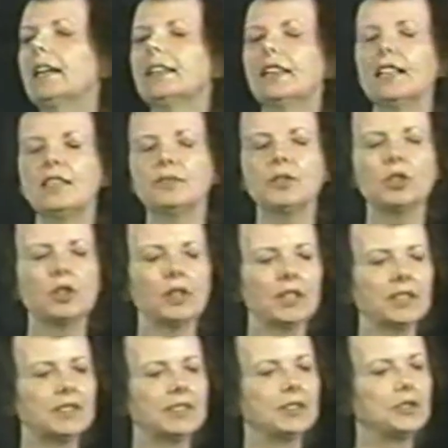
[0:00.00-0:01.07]
And then, of
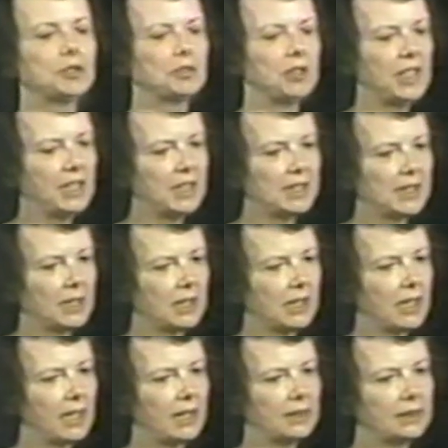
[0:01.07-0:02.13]
course, the trees are
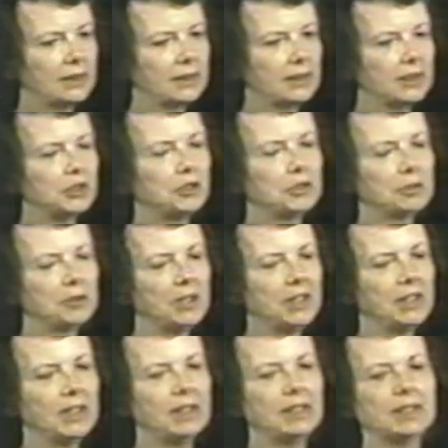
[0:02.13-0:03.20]
cut. The
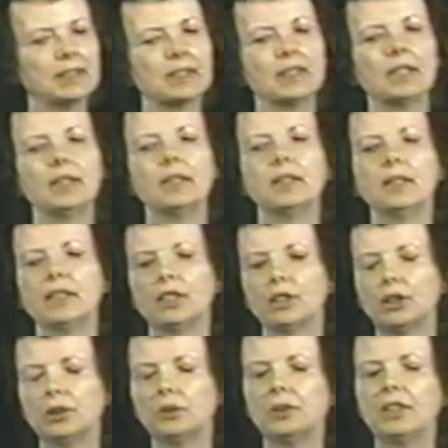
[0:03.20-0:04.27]
trees,
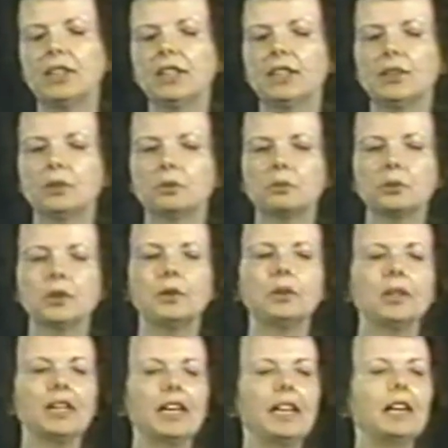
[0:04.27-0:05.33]
including in the
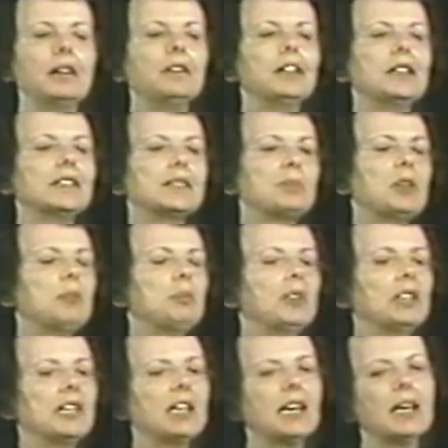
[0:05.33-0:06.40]
rural areas,
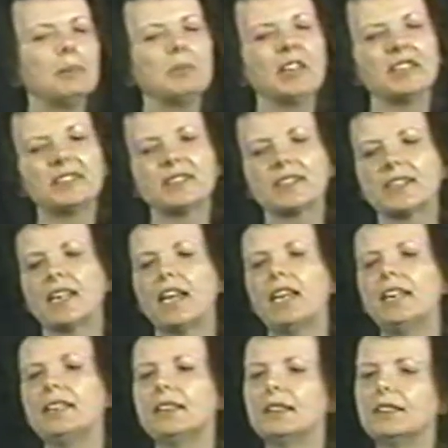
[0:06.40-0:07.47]
people come and
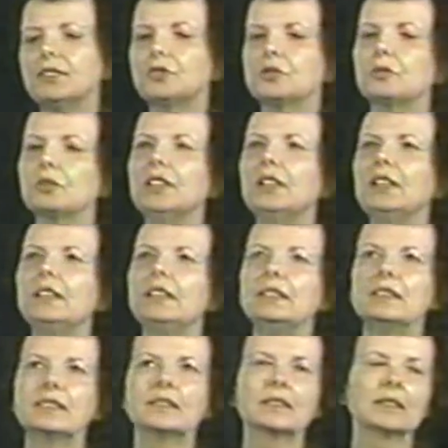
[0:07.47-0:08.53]
scathe the
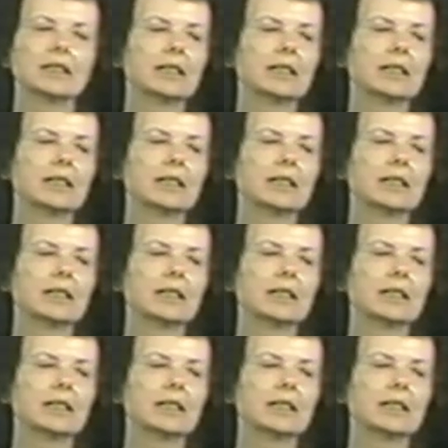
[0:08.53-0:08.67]
trees.